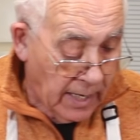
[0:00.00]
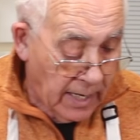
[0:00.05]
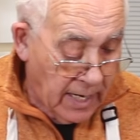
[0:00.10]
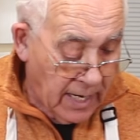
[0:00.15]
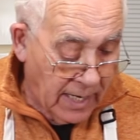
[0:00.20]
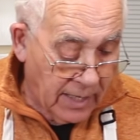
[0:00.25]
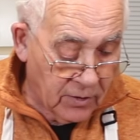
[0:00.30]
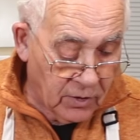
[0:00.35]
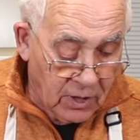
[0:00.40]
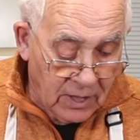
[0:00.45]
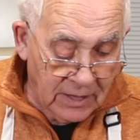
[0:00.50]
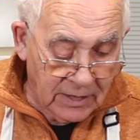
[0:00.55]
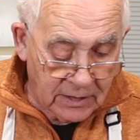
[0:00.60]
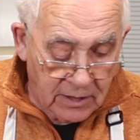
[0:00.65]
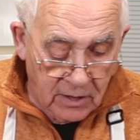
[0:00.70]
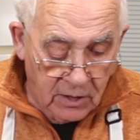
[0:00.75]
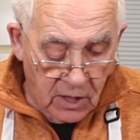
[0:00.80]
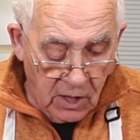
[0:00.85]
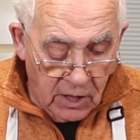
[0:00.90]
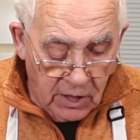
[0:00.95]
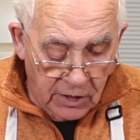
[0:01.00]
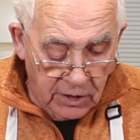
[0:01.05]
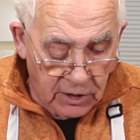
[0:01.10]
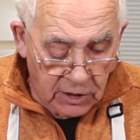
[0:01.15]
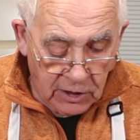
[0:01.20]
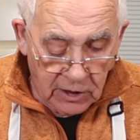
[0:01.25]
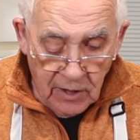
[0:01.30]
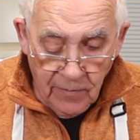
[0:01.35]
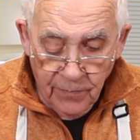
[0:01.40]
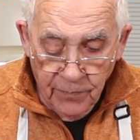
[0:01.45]
Now, this
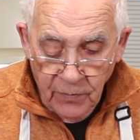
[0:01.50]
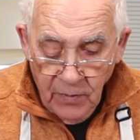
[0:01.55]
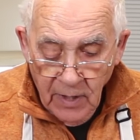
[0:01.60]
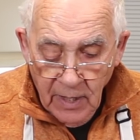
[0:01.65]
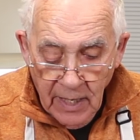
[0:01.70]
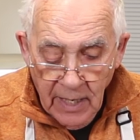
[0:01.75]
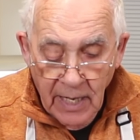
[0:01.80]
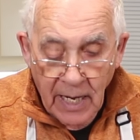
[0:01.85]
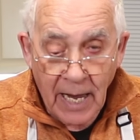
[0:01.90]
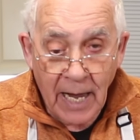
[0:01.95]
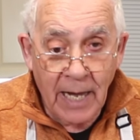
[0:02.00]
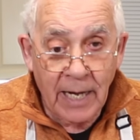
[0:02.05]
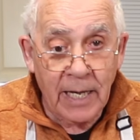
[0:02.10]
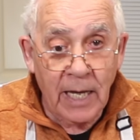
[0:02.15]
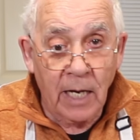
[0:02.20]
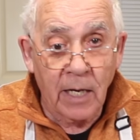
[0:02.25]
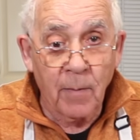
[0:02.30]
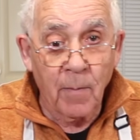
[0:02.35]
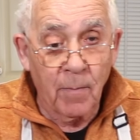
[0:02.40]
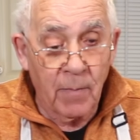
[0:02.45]
dish, I got